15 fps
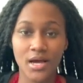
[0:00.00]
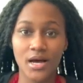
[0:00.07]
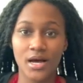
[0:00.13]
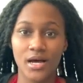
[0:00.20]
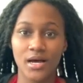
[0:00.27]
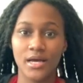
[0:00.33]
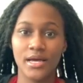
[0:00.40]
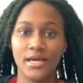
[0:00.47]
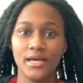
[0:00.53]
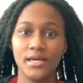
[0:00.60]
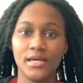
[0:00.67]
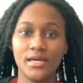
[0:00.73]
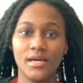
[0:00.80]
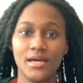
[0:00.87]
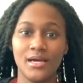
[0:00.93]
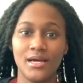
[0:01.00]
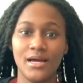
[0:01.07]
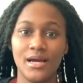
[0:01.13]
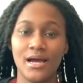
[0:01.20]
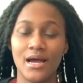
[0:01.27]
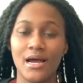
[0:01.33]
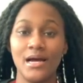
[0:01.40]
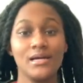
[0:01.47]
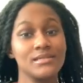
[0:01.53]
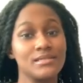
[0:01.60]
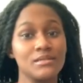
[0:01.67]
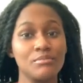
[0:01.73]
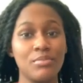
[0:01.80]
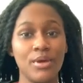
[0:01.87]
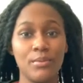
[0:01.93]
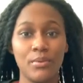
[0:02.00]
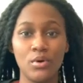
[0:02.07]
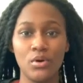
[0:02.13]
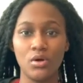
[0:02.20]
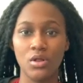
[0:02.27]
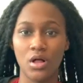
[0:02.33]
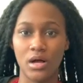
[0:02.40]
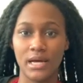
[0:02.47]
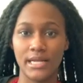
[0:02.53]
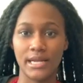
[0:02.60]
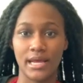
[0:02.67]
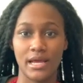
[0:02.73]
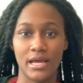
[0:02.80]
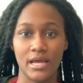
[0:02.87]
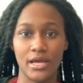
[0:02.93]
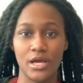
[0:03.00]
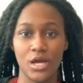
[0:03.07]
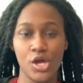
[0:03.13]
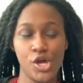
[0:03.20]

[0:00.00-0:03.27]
I asked some people on a